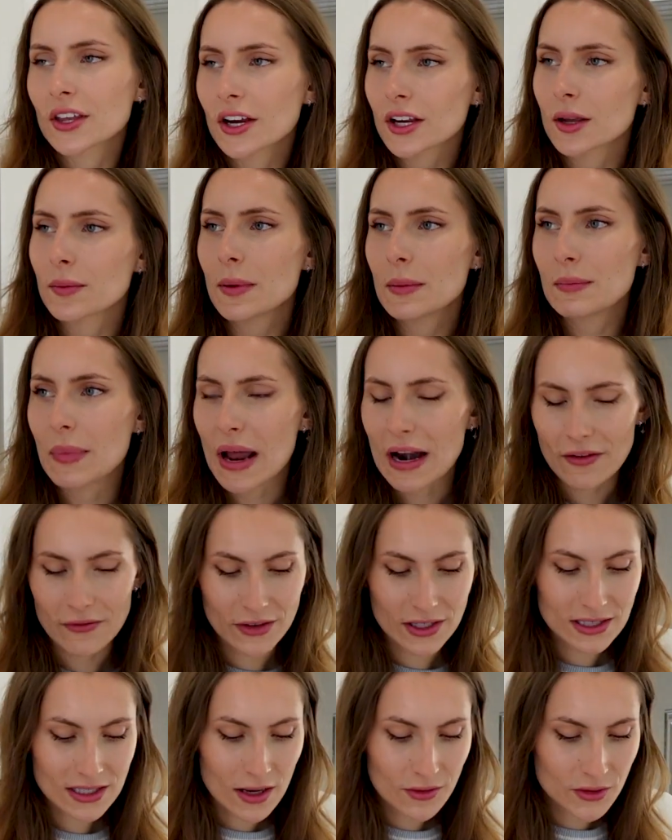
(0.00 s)
could be
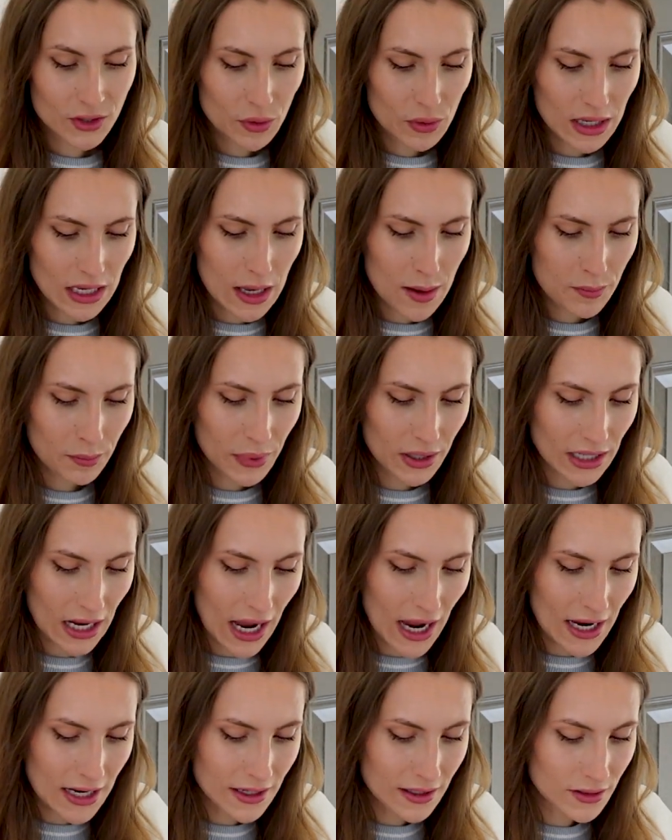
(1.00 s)
benefits of doing it, but
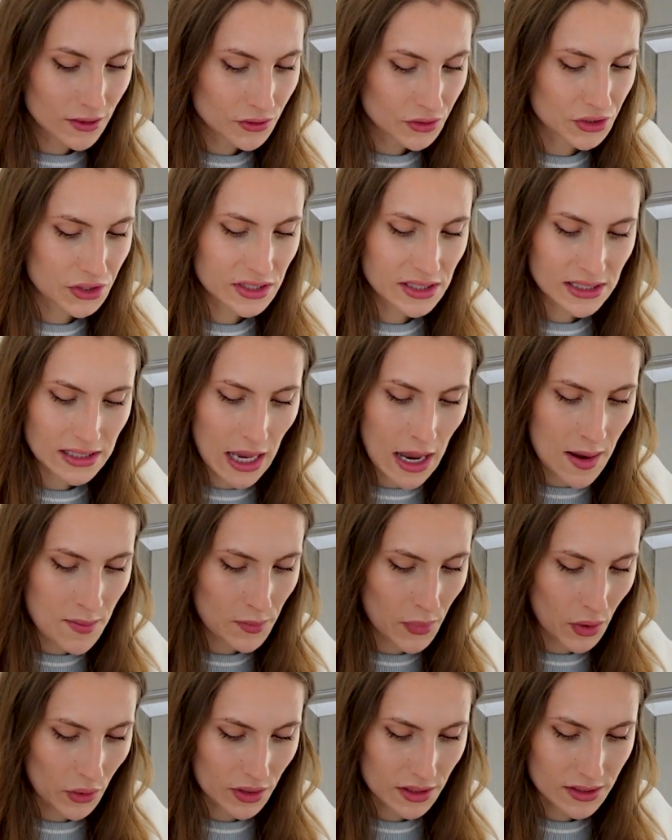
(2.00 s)

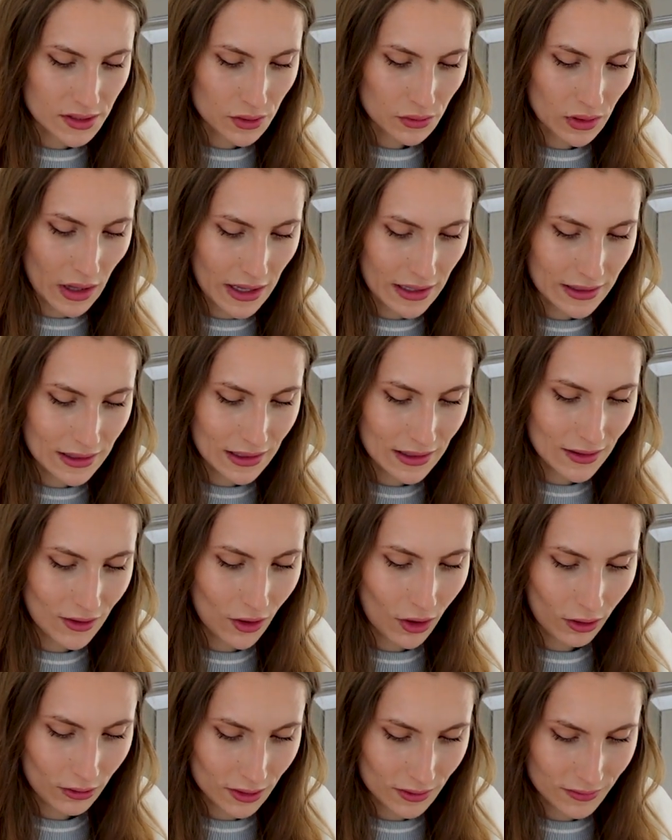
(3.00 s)
same boat as you, like
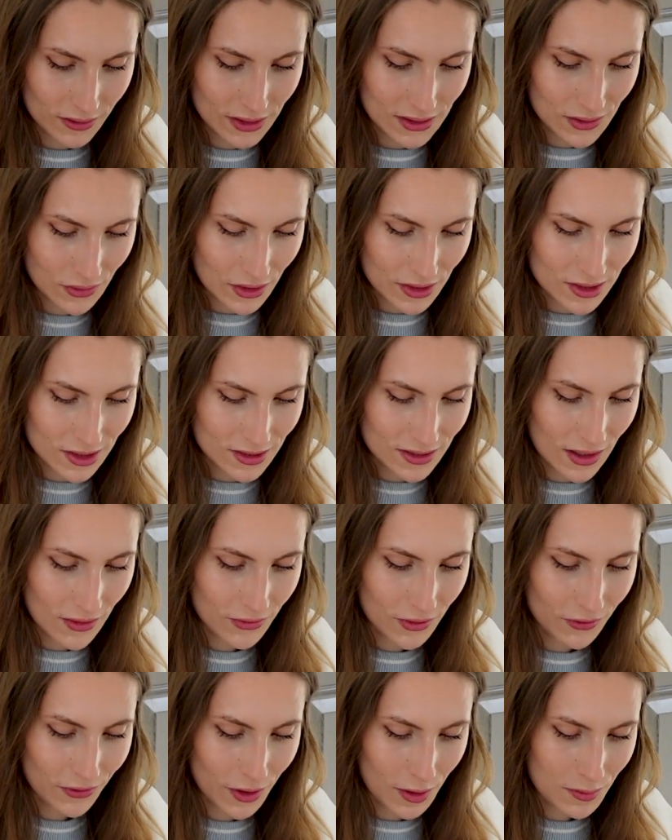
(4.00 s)
all of these questions I
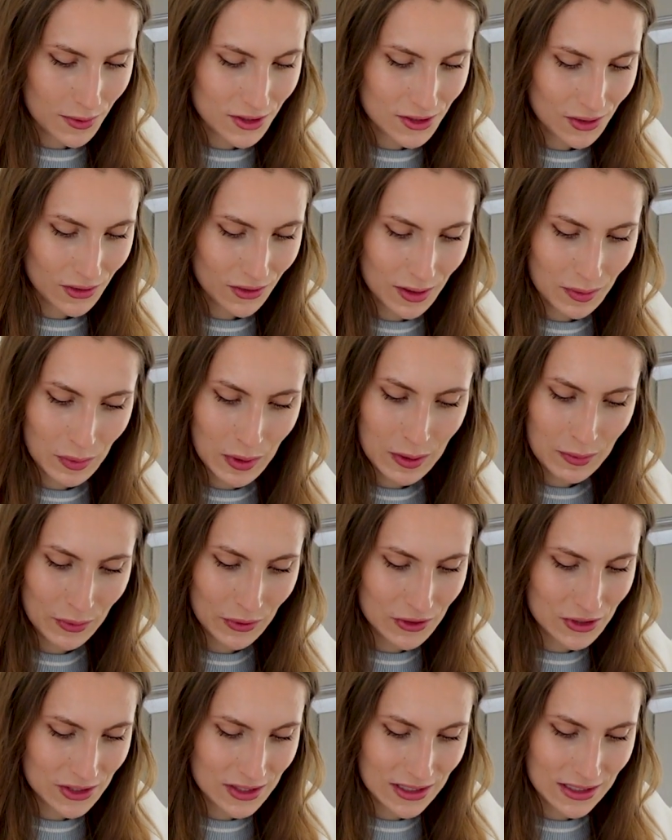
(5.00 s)
feel very much so like people
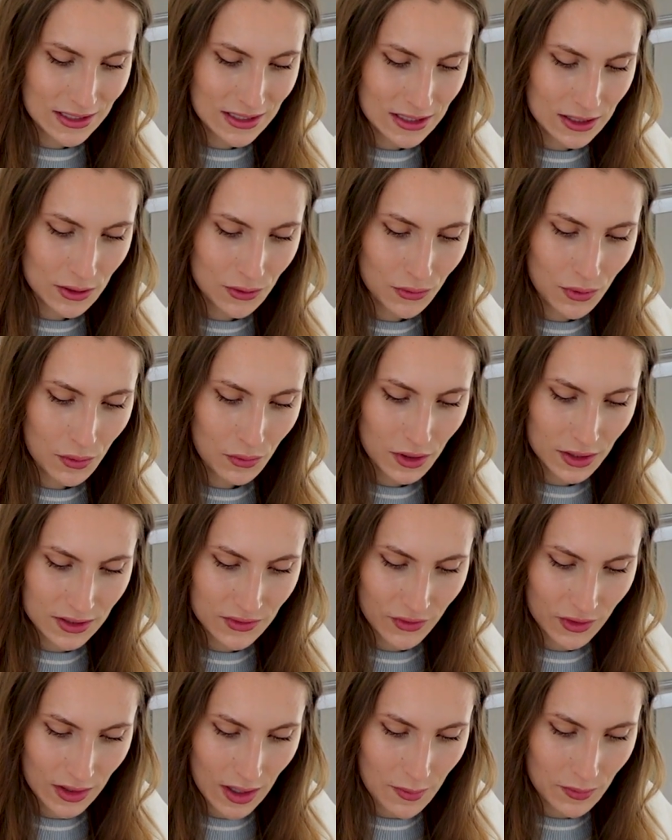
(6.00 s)
just need to do what works
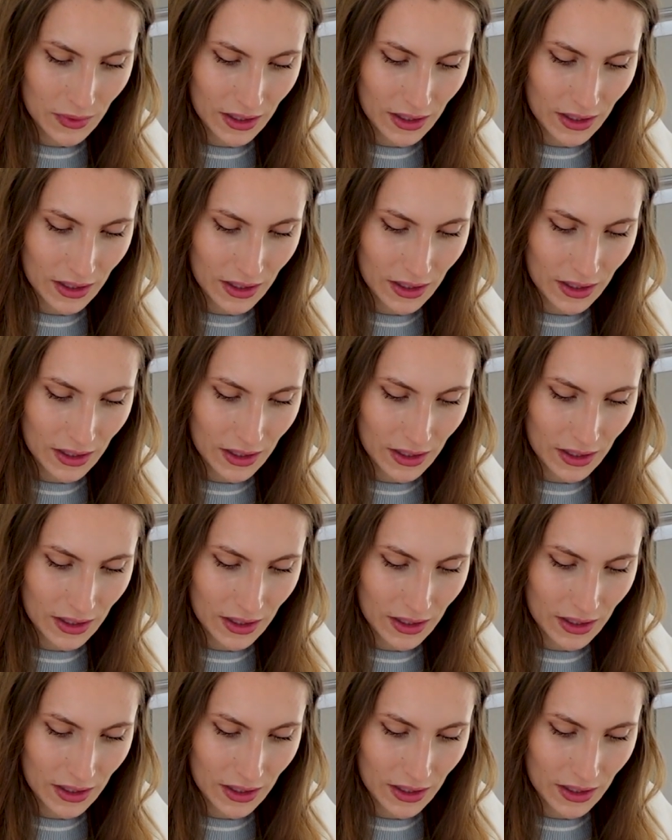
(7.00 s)
for them.